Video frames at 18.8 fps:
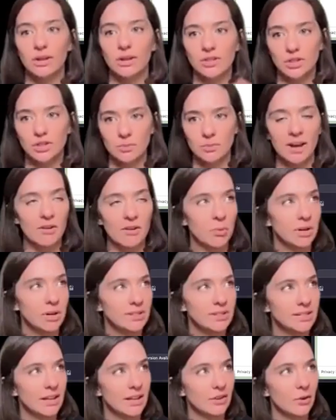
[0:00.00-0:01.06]
So you may have put it
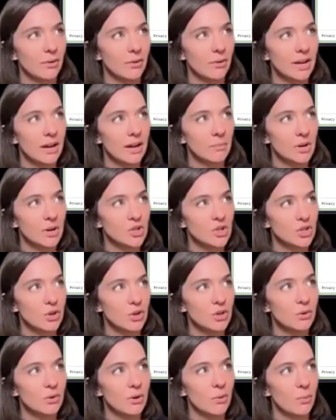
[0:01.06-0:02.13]
together already. I'm going to show
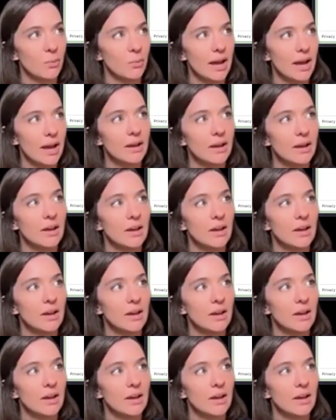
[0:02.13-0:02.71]
you a way